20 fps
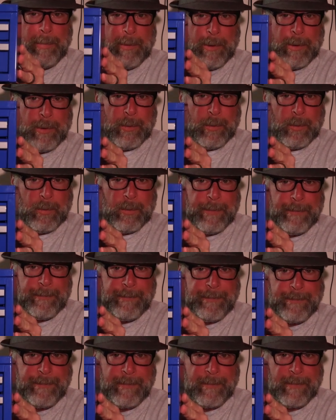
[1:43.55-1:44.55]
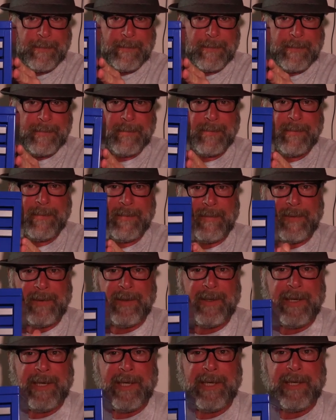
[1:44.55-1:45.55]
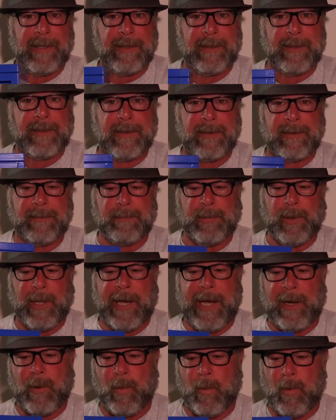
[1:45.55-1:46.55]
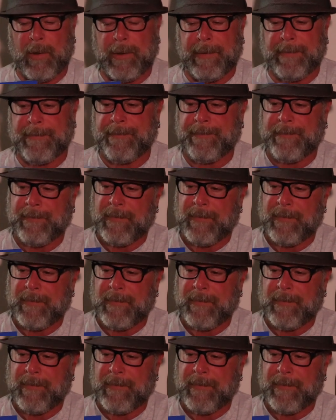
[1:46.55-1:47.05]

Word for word: blue and black one.